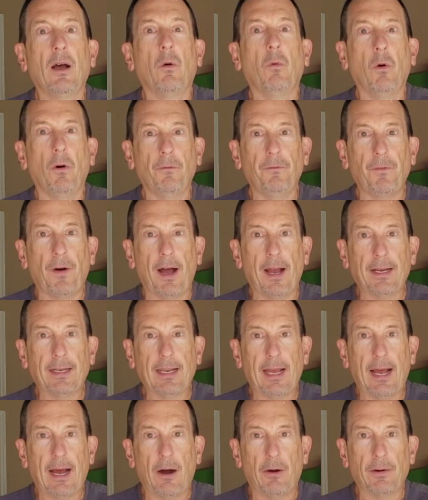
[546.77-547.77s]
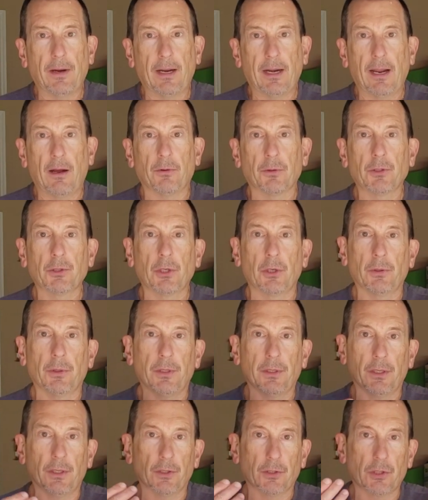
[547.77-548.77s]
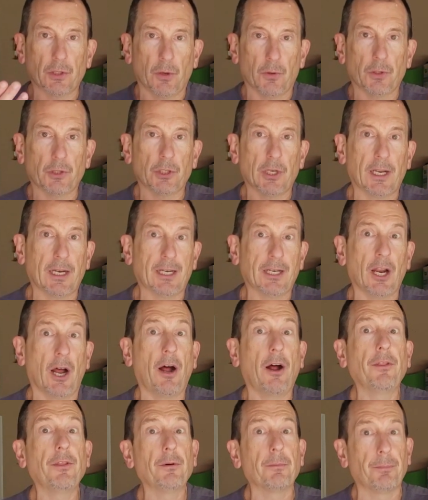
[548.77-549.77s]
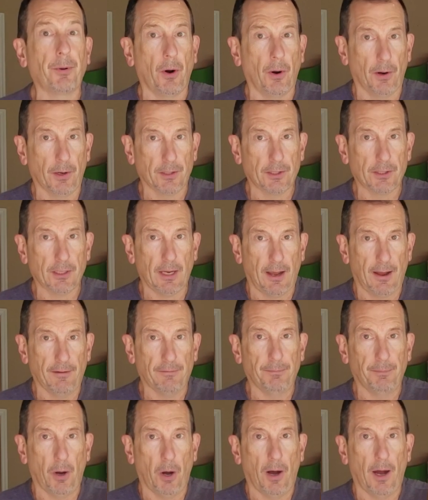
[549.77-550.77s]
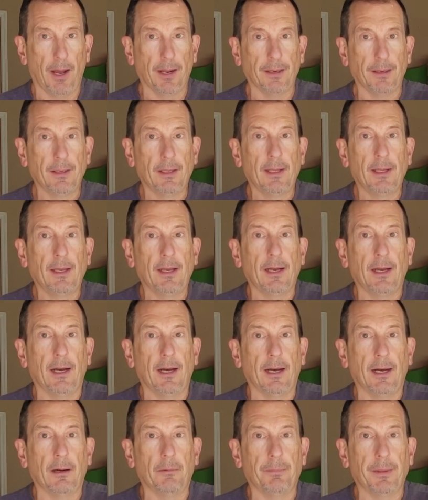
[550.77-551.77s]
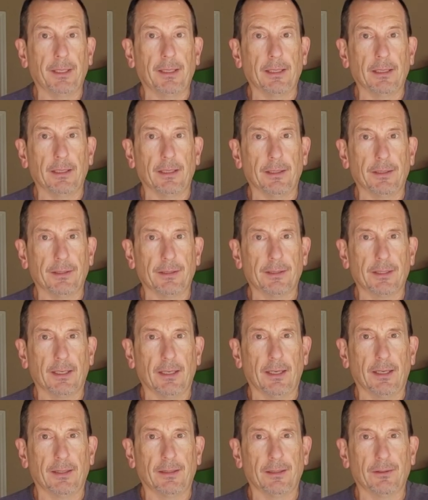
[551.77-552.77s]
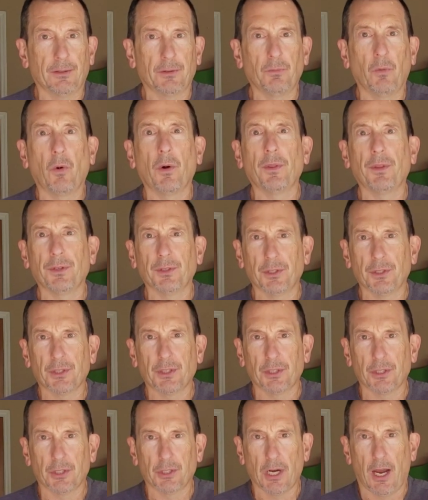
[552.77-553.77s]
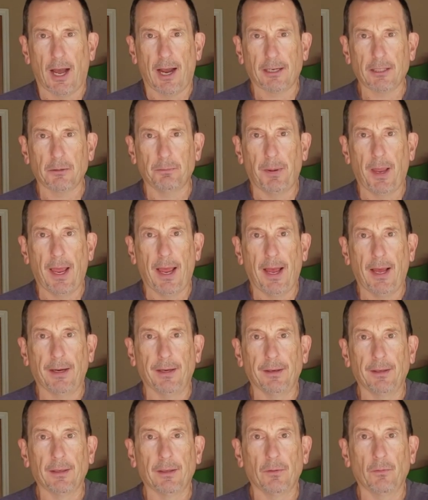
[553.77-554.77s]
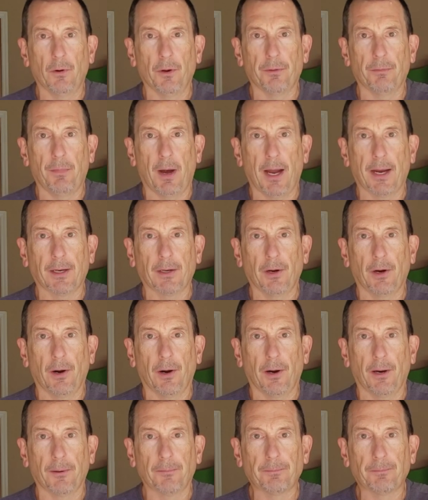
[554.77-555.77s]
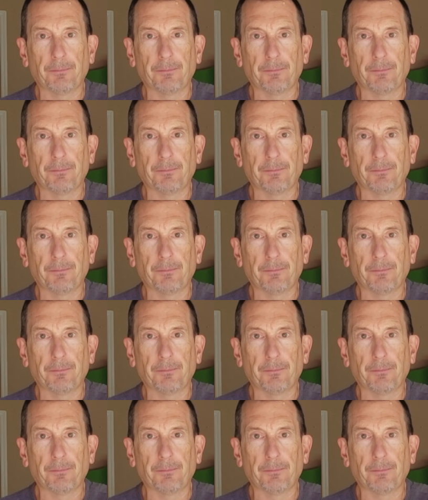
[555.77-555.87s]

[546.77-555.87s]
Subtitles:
We'll find out, and I will show you the associated other parts I've bought because there's more than just the shocks bad with my car.